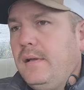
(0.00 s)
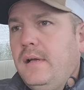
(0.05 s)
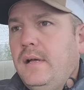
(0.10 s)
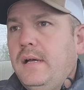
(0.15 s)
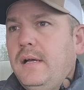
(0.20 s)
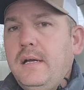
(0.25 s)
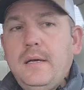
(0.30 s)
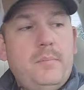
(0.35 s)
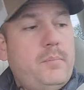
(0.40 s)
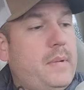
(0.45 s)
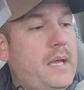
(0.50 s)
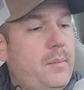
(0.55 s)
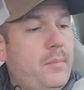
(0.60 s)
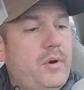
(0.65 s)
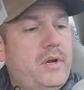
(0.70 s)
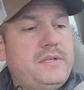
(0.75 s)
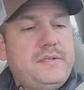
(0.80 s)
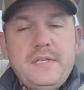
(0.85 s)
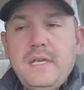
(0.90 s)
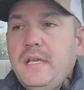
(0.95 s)

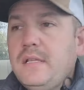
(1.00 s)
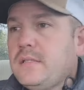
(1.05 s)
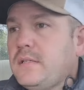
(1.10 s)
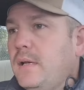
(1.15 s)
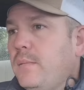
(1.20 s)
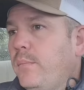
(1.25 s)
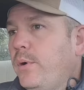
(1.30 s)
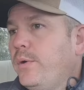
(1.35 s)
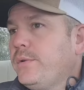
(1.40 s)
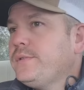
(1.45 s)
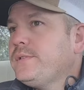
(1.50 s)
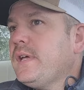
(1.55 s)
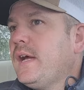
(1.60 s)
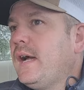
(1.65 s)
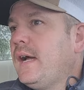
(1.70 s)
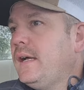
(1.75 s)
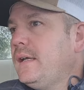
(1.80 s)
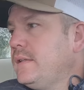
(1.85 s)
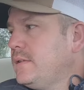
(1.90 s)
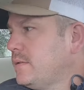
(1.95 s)
memory seats on both
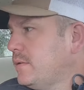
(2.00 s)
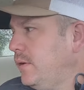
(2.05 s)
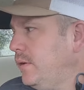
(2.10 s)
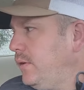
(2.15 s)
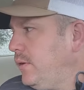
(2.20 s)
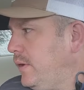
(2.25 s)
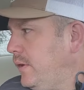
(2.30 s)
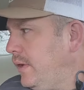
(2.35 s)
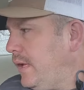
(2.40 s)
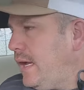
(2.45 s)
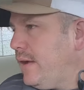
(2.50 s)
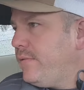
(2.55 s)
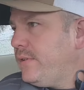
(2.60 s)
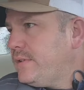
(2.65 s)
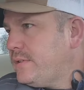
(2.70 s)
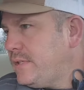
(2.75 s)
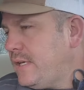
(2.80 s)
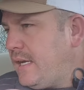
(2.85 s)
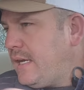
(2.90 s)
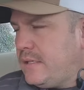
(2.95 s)
sides, so you can have
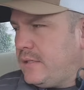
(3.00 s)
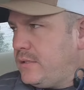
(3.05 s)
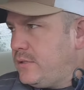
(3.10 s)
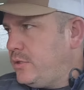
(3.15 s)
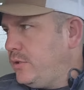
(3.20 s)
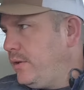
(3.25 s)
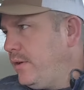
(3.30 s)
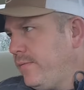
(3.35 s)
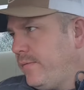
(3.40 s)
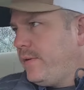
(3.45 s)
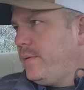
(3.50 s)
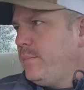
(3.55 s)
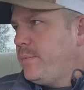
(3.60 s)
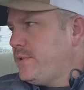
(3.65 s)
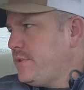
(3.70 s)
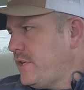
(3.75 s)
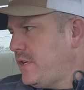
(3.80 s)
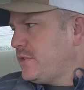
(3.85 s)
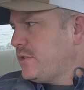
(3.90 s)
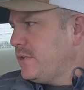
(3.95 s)
it set to 2 different
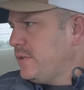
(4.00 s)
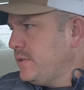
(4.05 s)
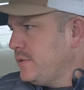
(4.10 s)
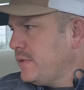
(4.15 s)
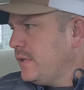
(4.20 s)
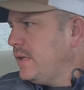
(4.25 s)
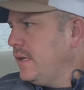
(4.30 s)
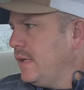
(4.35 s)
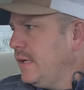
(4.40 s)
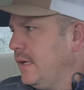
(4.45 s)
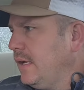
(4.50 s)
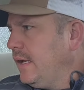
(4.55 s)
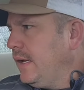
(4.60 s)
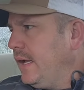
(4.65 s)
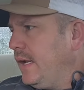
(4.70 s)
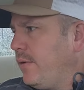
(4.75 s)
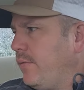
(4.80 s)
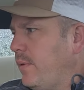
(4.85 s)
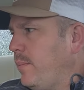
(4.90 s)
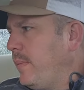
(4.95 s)
positions,
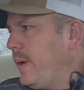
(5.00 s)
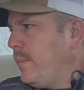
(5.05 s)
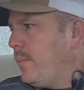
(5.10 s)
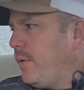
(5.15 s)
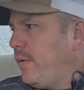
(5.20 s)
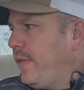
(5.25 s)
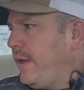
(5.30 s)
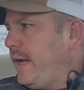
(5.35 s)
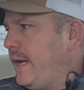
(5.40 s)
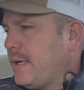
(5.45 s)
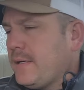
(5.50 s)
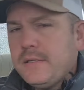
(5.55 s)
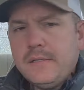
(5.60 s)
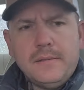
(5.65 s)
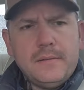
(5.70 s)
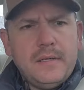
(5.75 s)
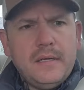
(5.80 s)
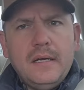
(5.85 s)
and remember that.